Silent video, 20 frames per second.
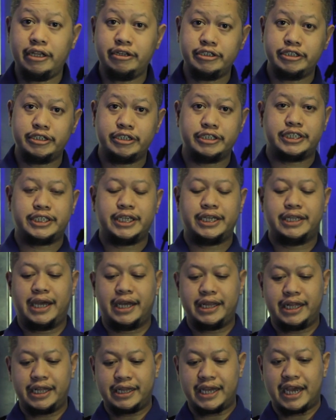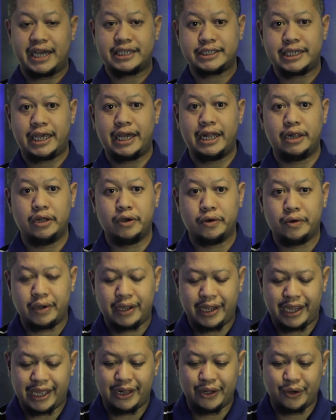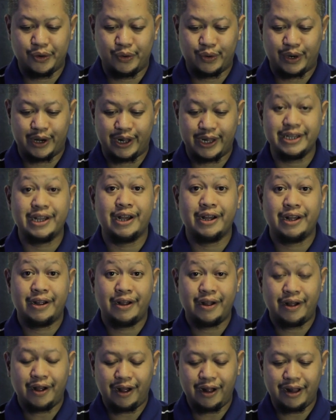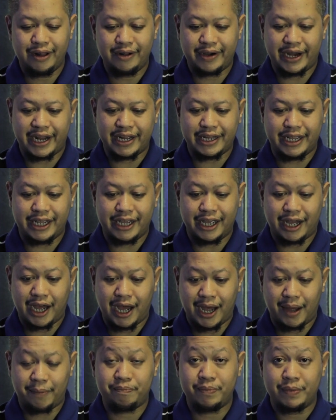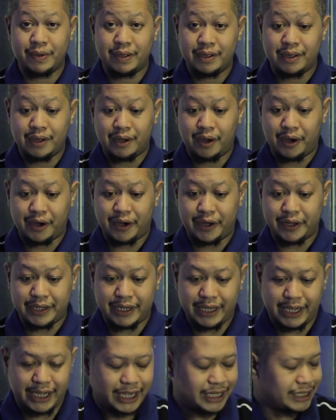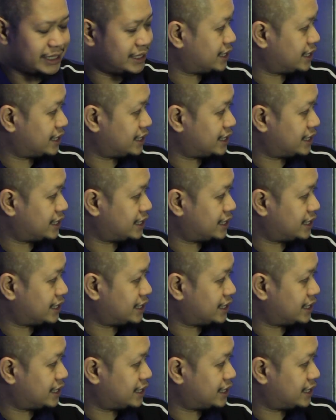you should see that it has Hello World already up on its